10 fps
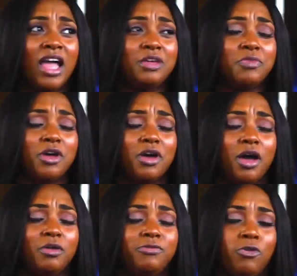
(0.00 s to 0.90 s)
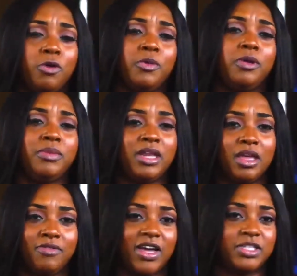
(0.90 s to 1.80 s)
I am the uh, former
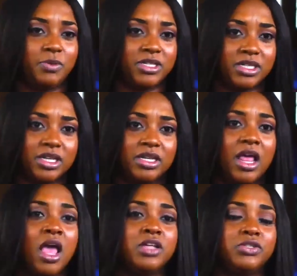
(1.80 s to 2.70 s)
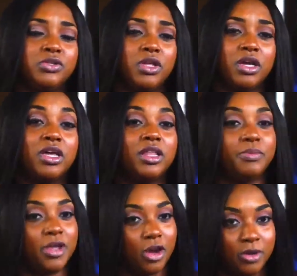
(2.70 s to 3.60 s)
immediate vice president to the
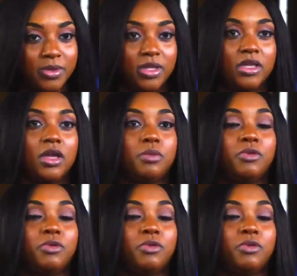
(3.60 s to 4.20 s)
Columbia Urban League Young